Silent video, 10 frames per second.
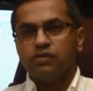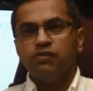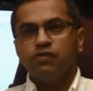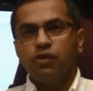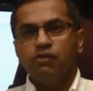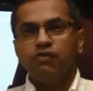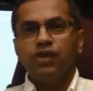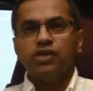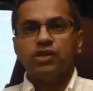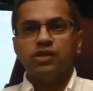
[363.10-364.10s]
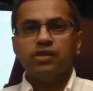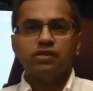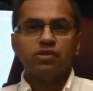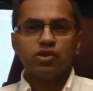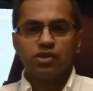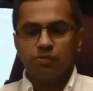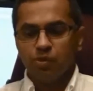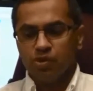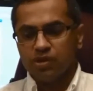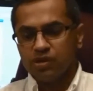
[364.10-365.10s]
of these full-fledged decision
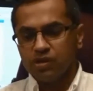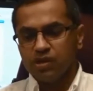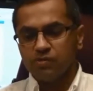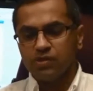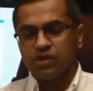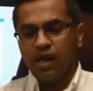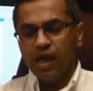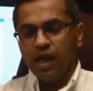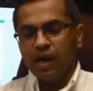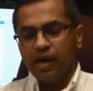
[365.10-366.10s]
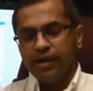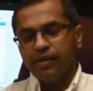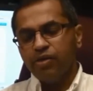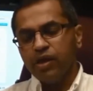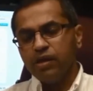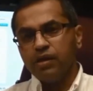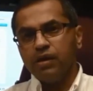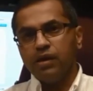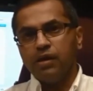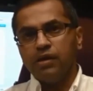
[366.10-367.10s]
support systems. And I think
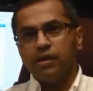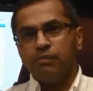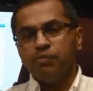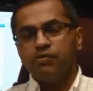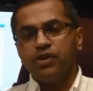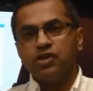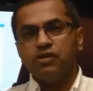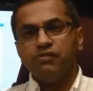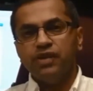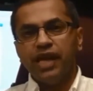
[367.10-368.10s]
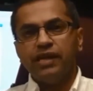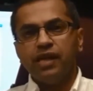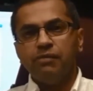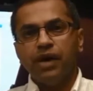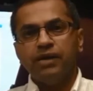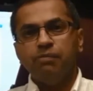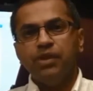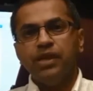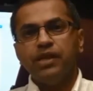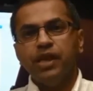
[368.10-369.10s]
provision of data might
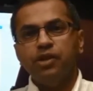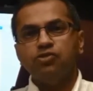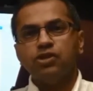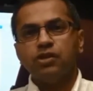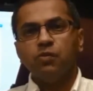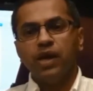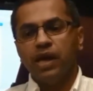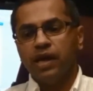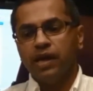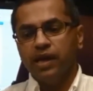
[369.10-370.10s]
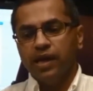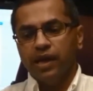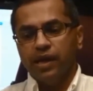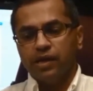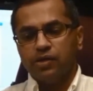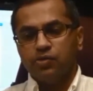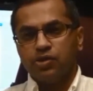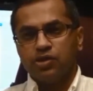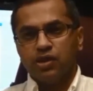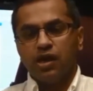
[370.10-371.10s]
be an interesting way to
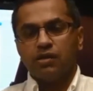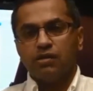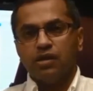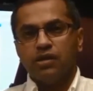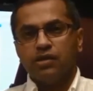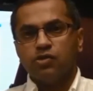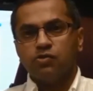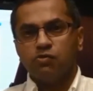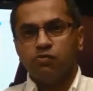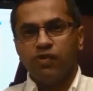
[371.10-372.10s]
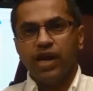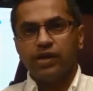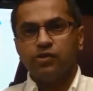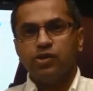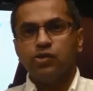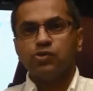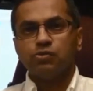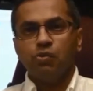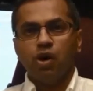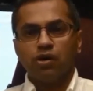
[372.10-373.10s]
start thinking through where to
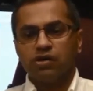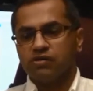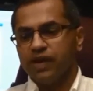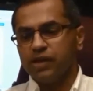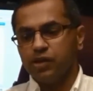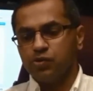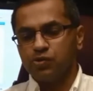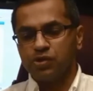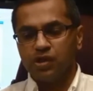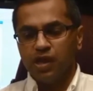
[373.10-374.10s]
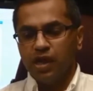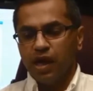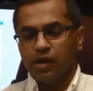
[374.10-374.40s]
use models, where to use